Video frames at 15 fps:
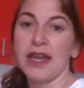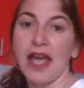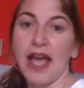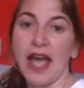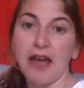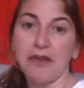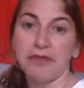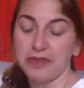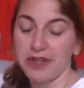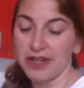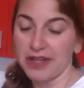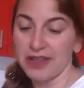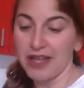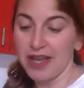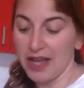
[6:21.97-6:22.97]

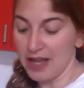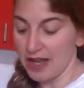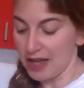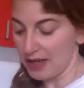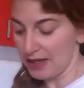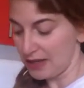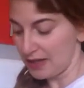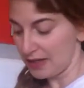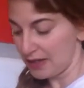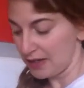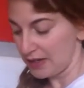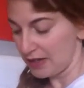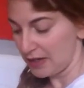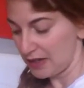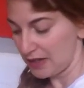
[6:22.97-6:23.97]
after that,
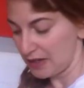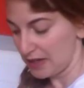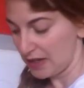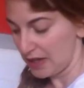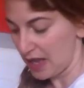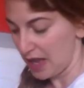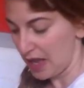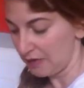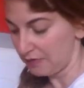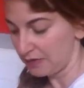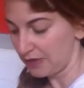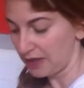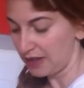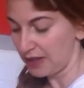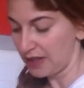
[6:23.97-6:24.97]

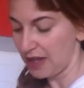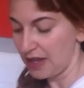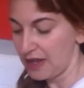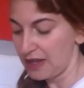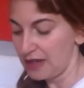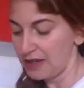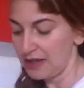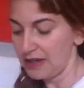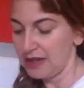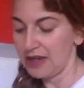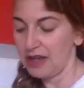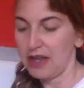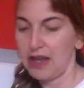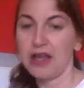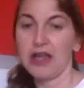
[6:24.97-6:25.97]
after that,
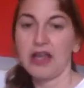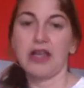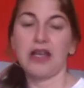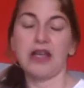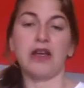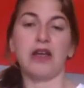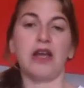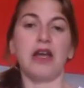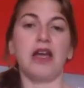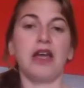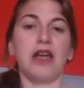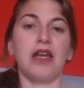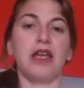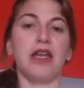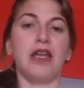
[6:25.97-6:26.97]
no.
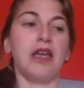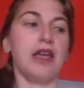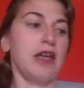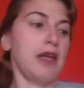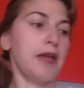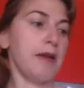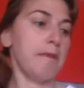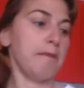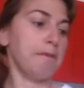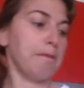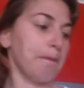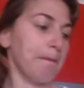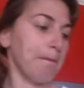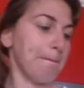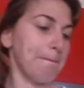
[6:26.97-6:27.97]

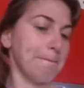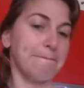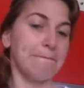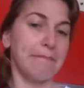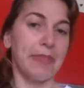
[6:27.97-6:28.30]
Um,